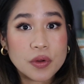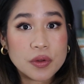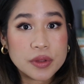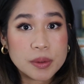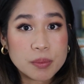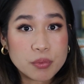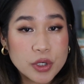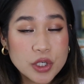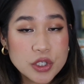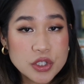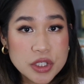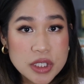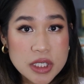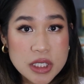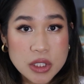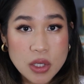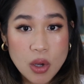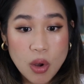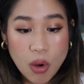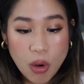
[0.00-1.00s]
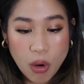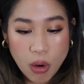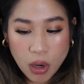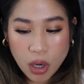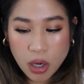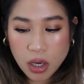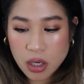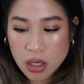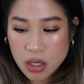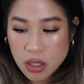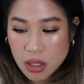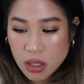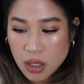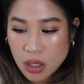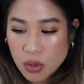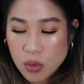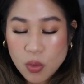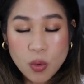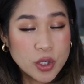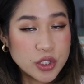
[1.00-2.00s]
The brushes are
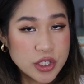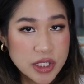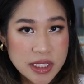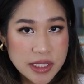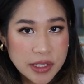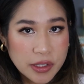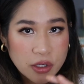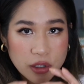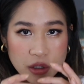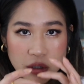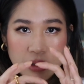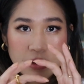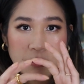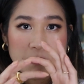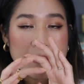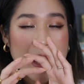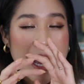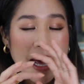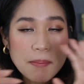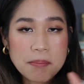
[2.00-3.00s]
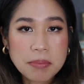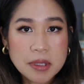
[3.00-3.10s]
gorgeous. They're matte